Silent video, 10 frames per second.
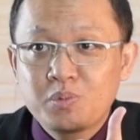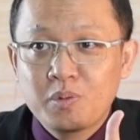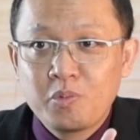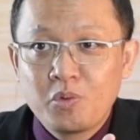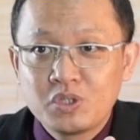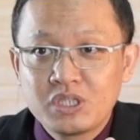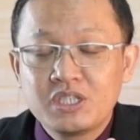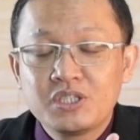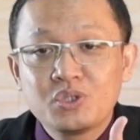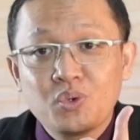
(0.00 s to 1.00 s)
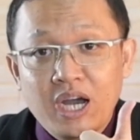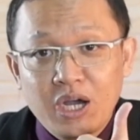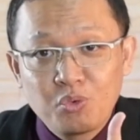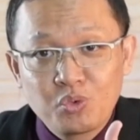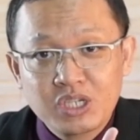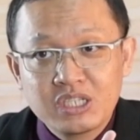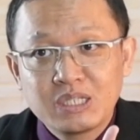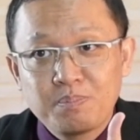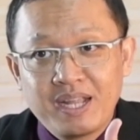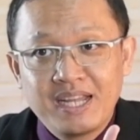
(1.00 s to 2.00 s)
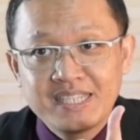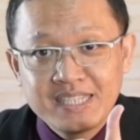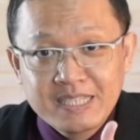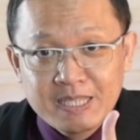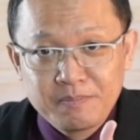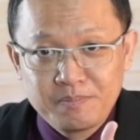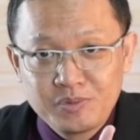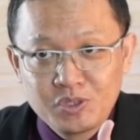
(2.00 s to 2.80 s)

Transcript: proposal to our Spada system.